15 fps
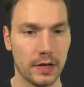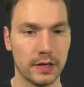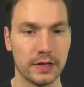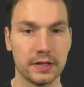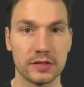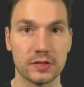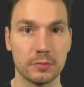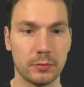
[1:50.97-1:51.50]
and
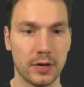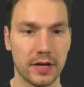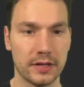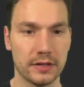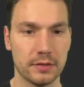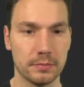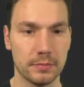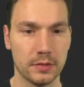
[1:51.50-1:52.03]
then some
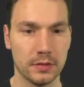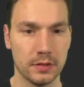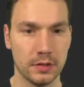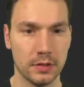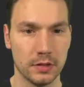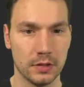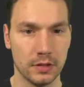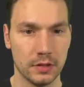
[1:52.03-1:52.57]
random
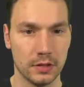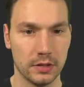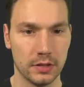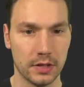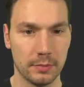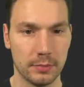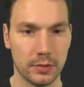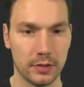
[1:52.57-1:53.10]

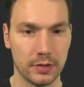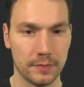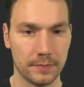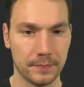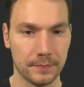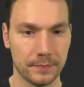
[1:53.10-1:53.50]
number,